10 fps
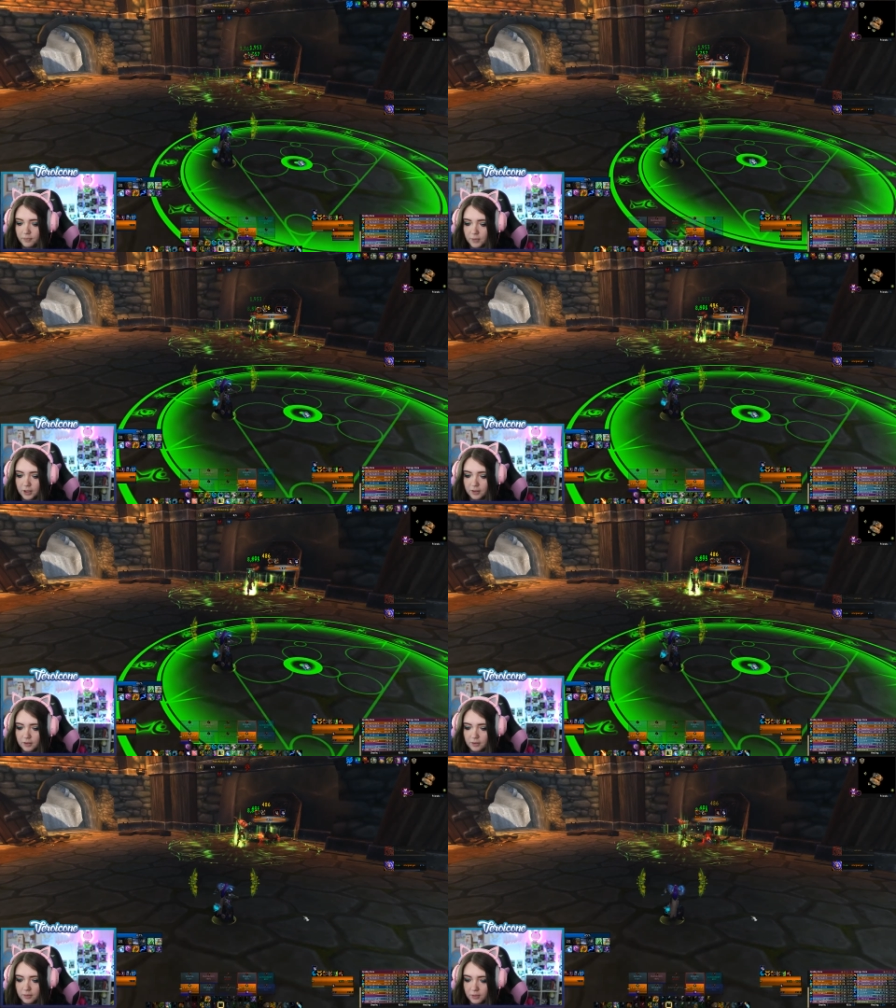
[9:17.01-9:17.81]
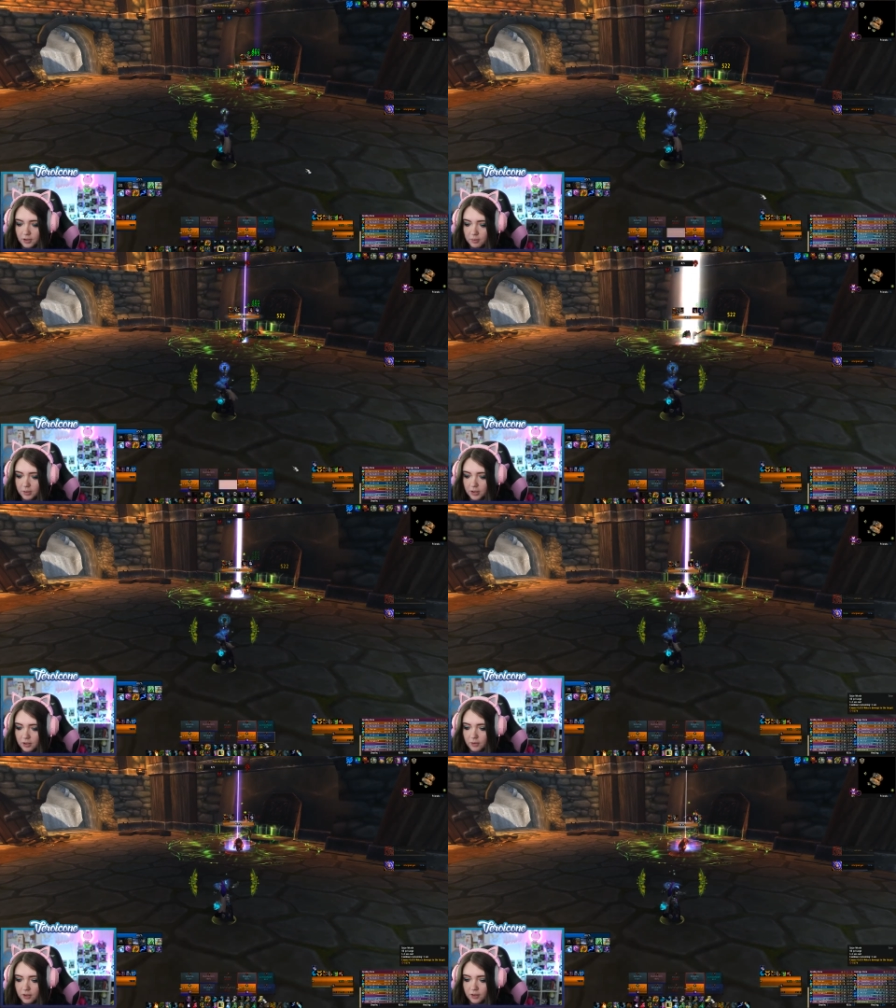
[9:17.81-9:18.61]
Wait, where's my...
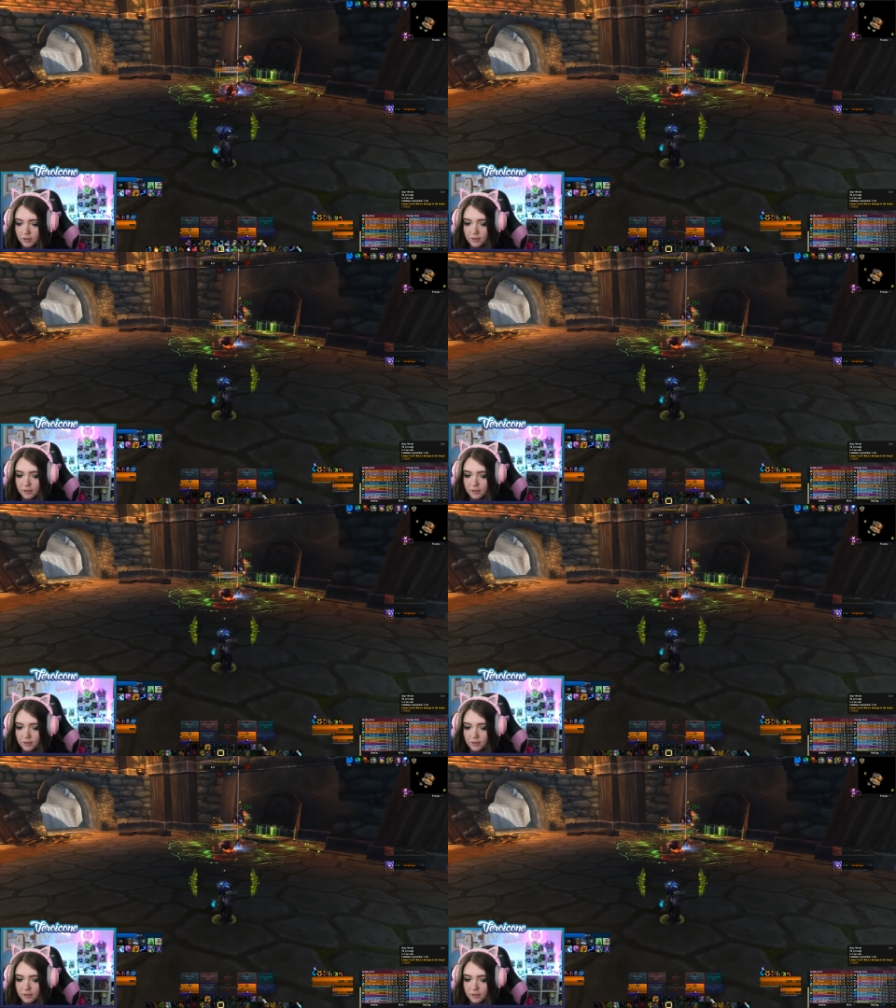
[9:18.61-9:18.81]
Oh, there it is.